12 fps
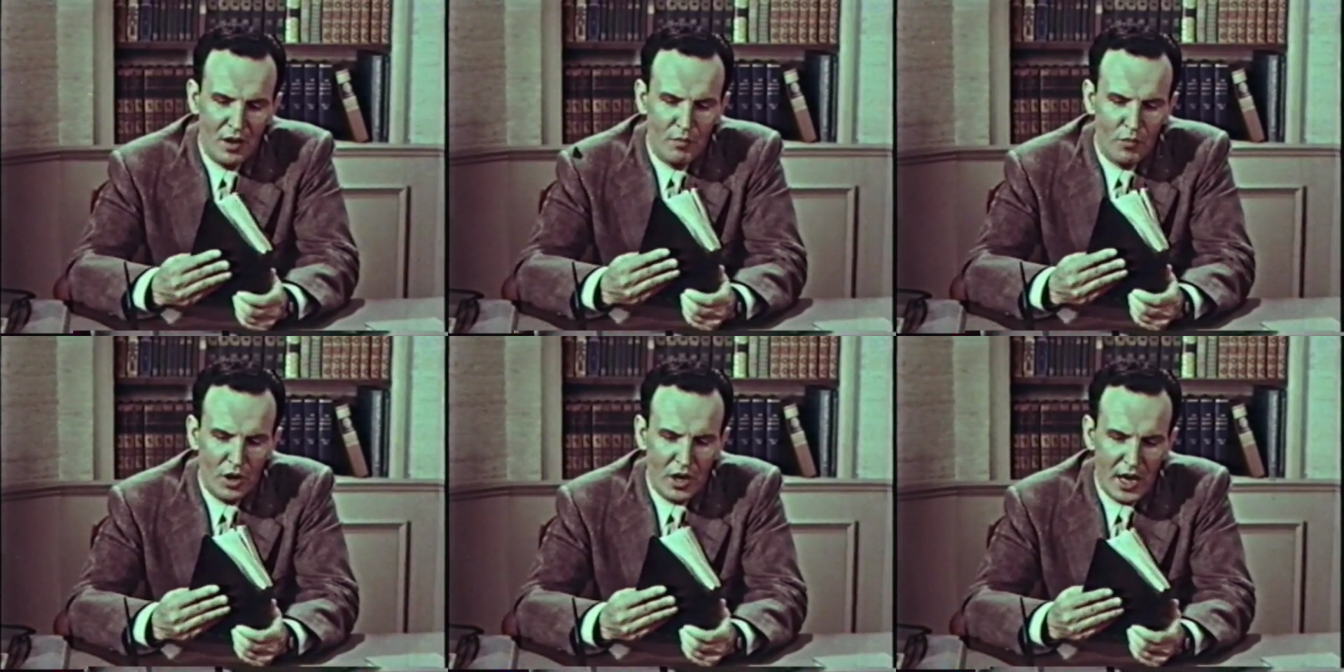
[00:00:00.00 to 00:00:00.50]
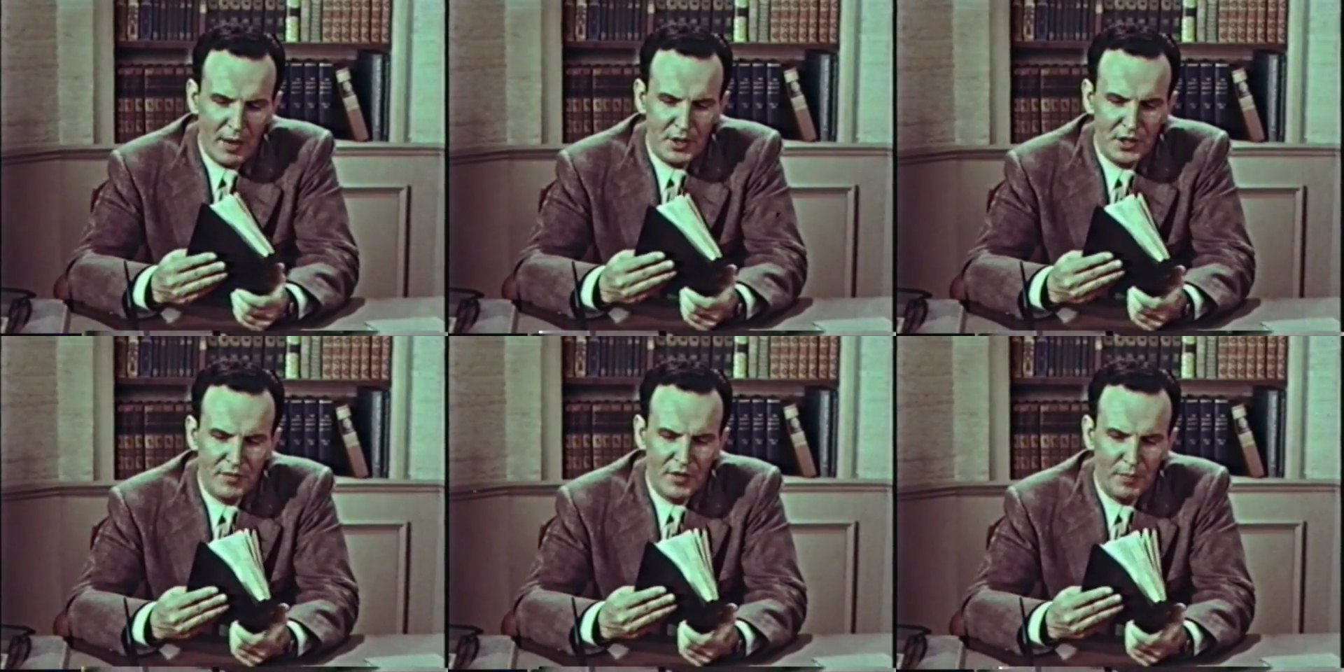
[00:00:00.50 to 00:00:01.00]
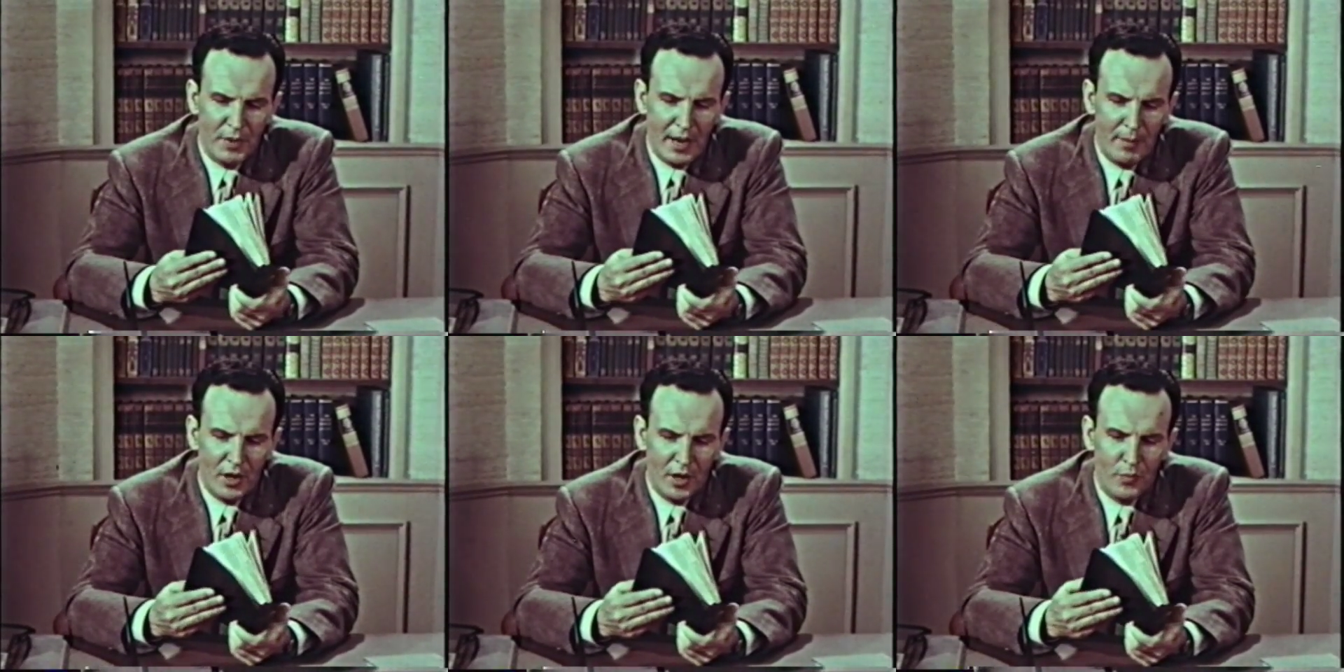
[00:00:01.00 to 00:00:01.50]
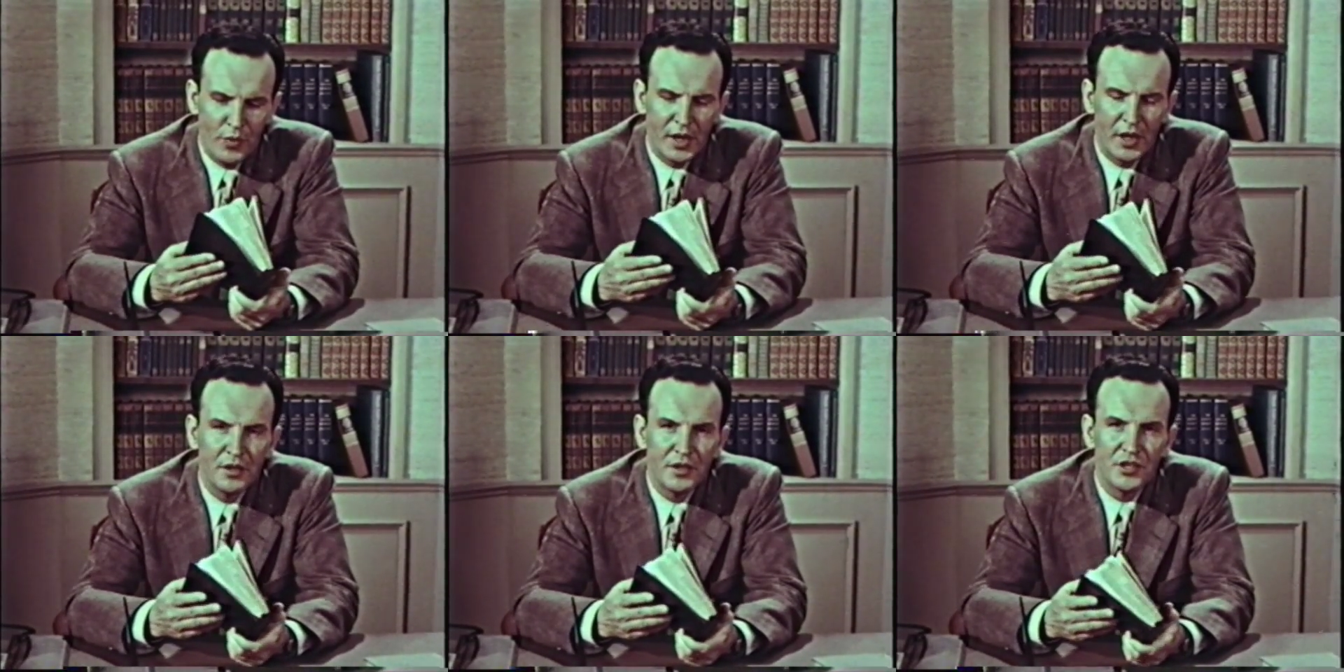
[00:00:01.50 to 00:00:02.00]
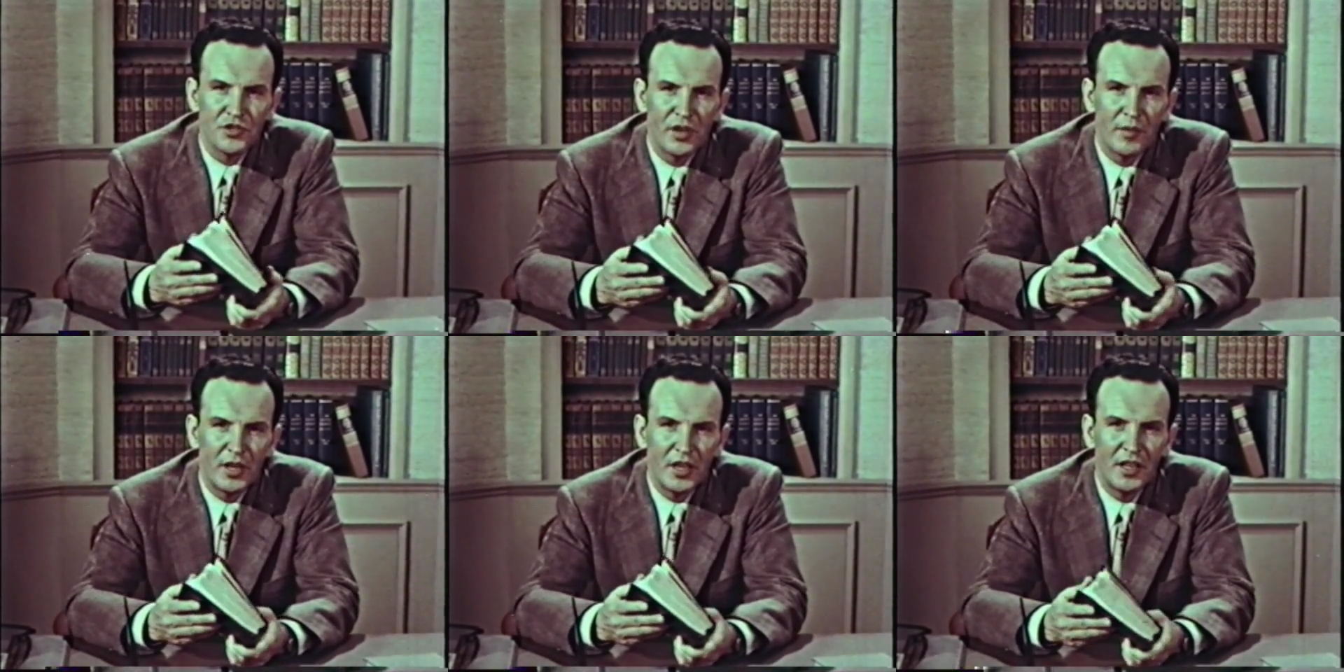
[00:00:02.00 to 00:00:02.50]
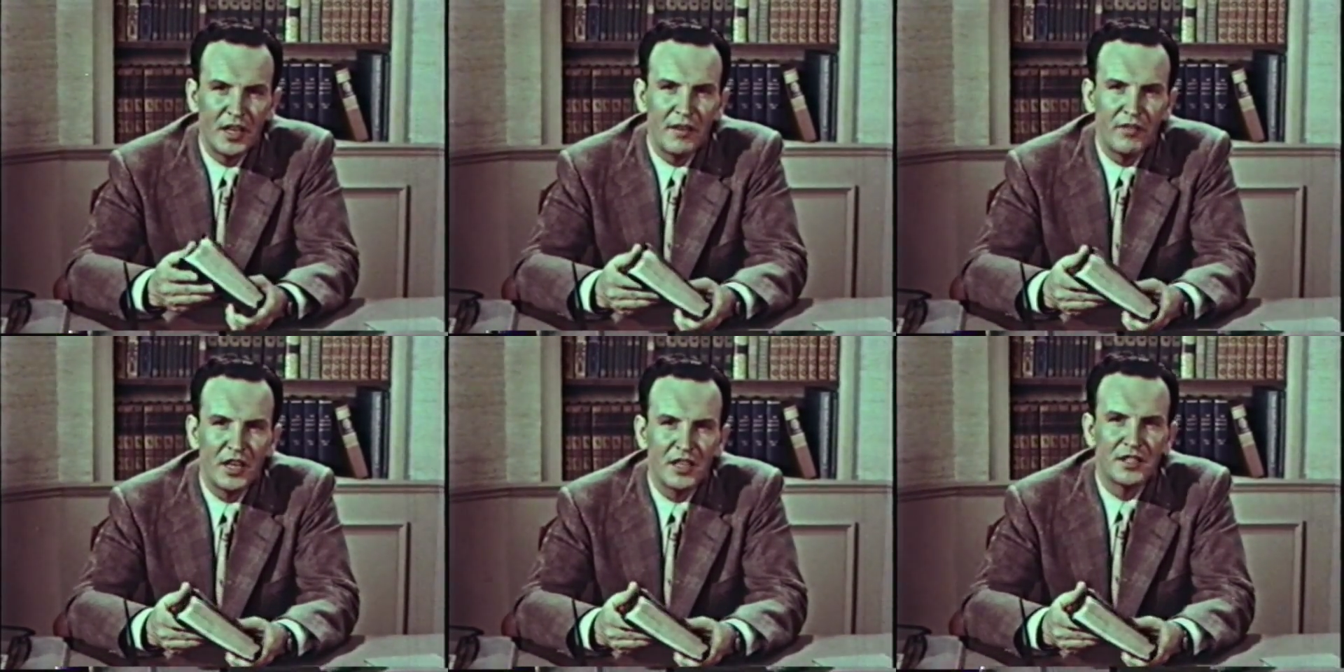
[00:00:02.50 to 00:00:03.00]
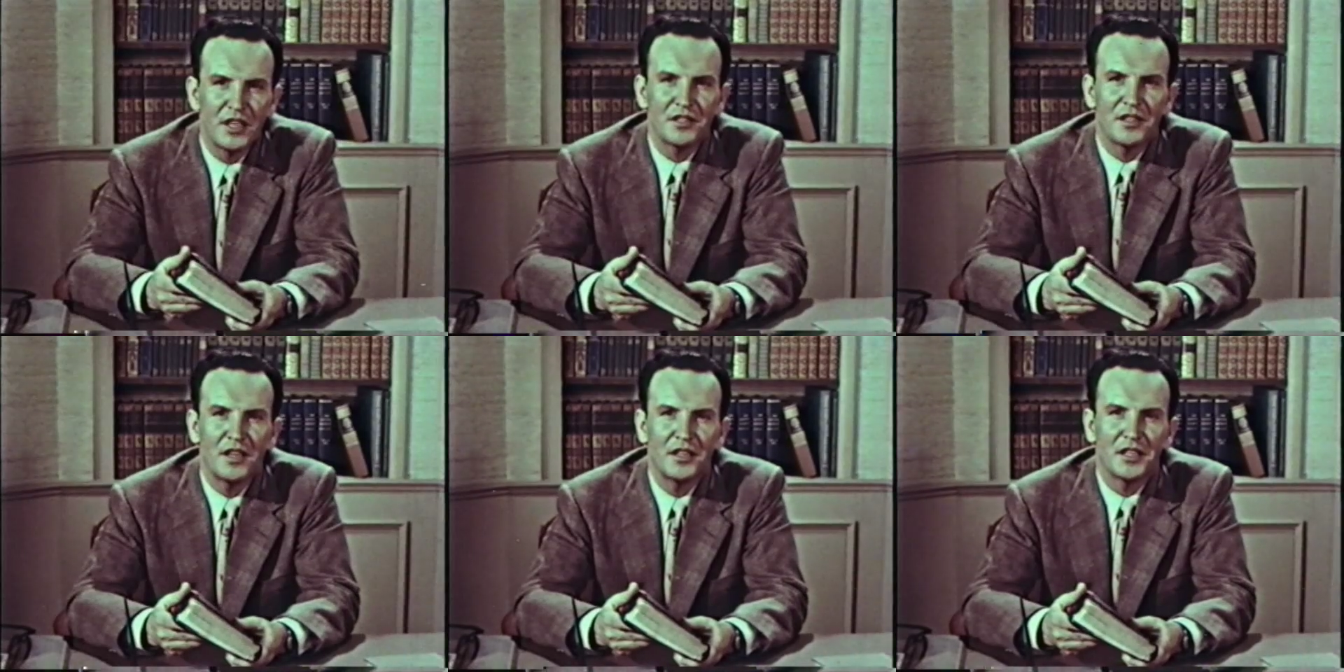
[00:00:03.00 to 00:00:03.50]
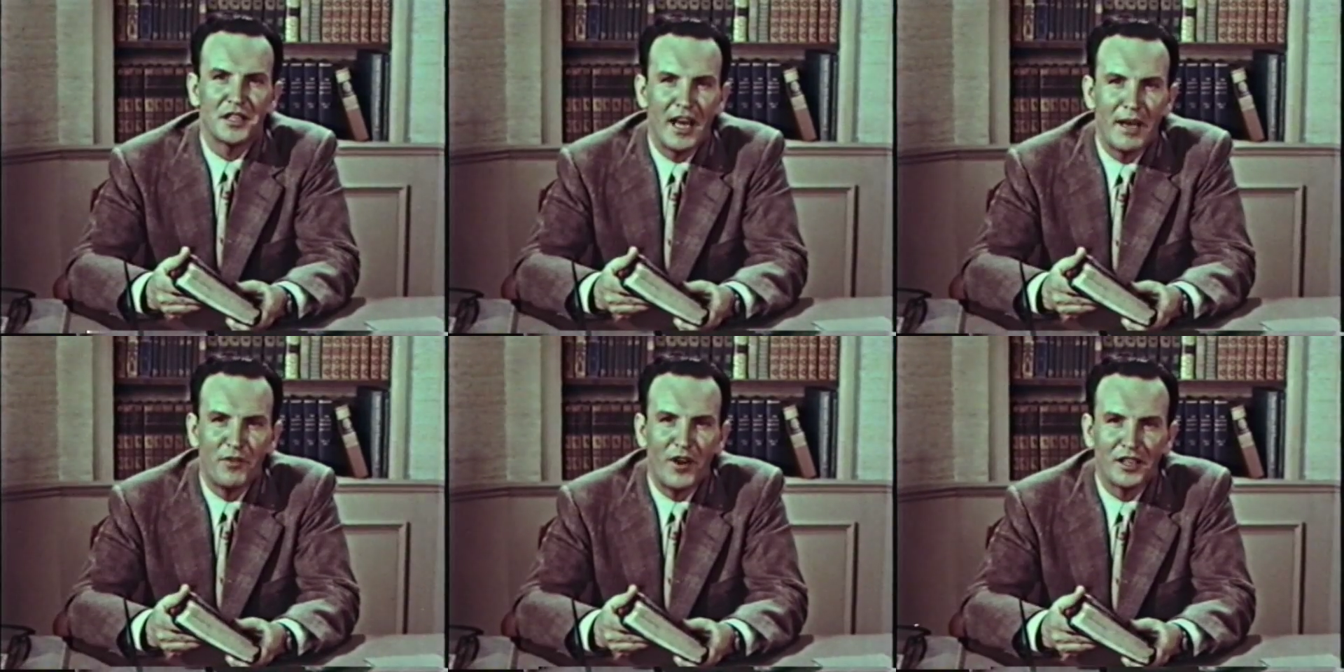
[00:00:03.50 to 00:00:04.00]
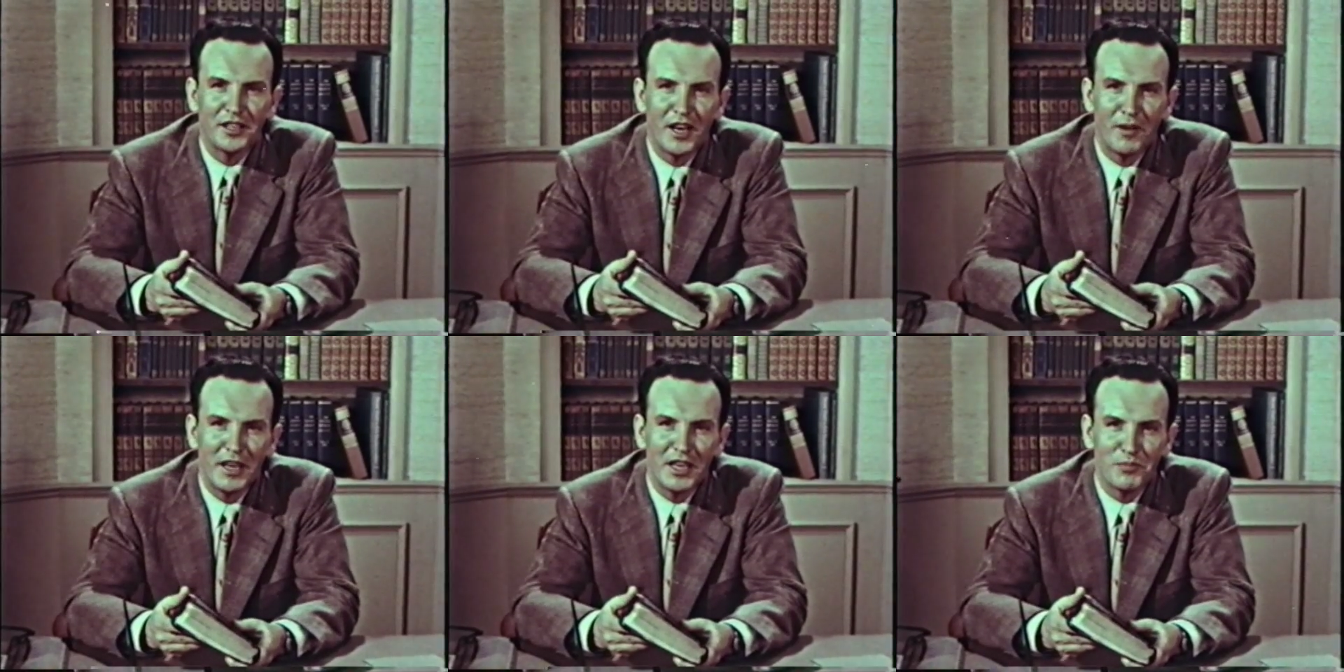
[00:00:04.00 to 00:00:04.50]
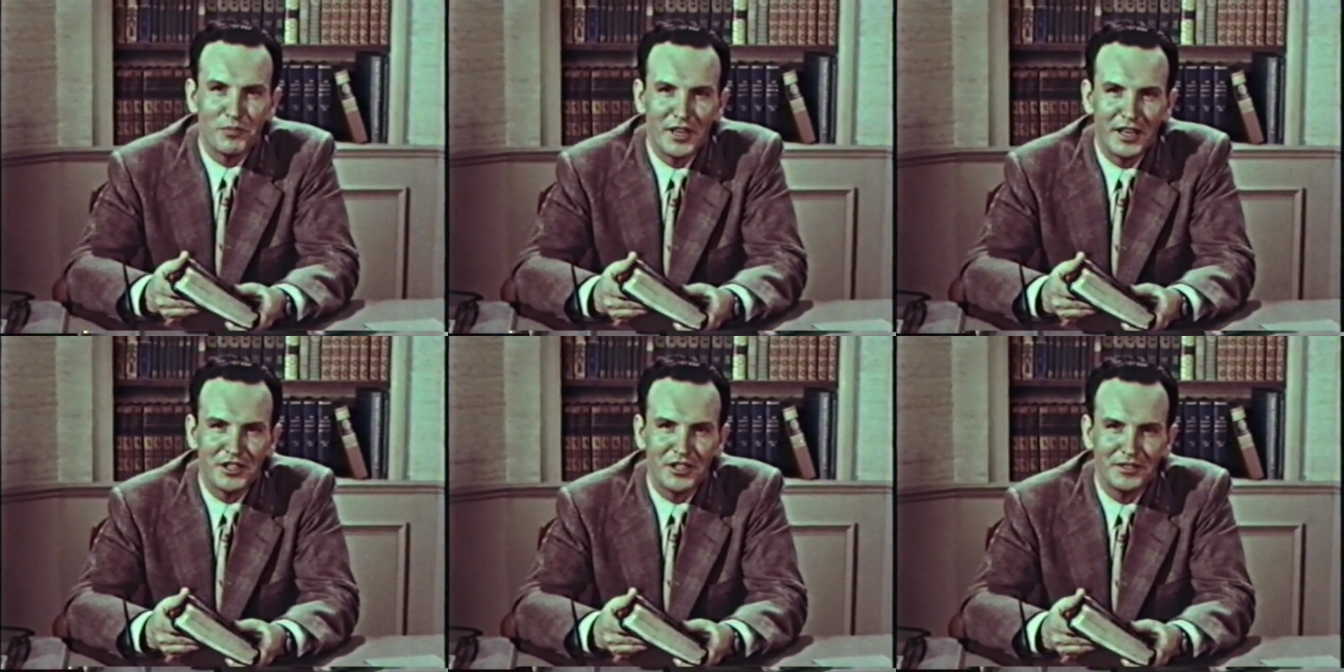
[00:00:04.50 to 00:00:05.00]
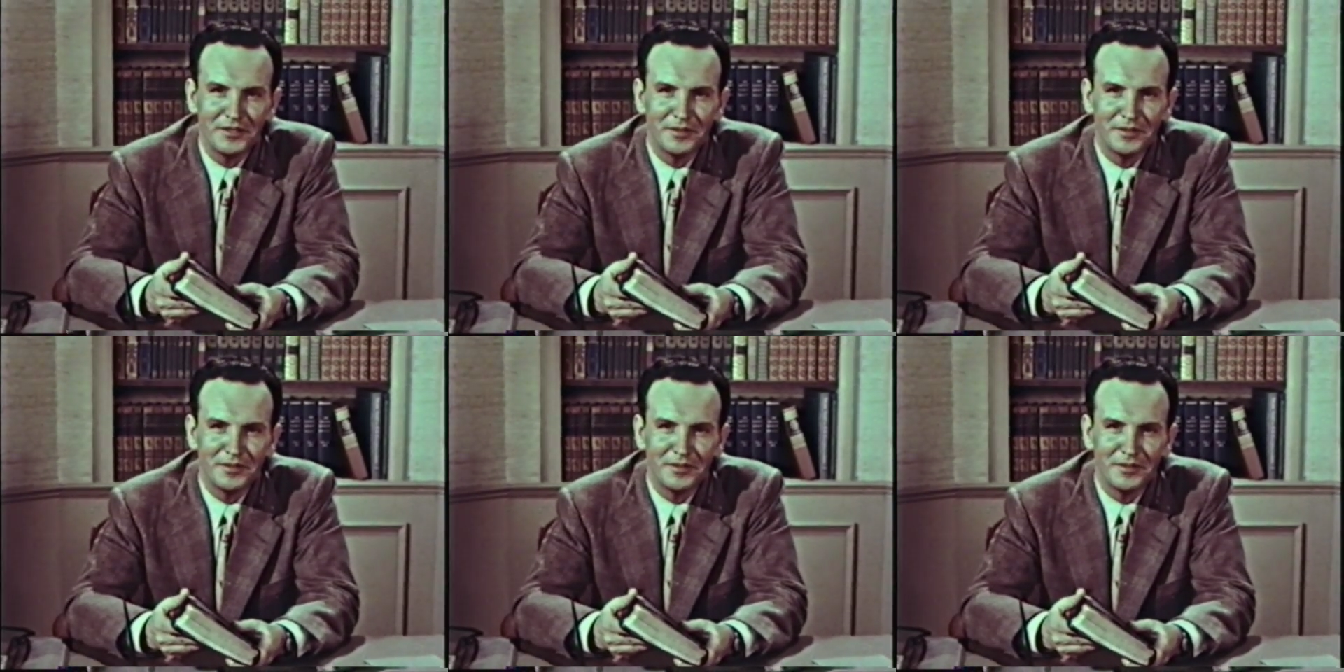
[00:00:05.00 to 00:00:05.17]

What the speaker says: more copies of the Bible are printed and distributed than even existed at the time Voltaire made his prediction.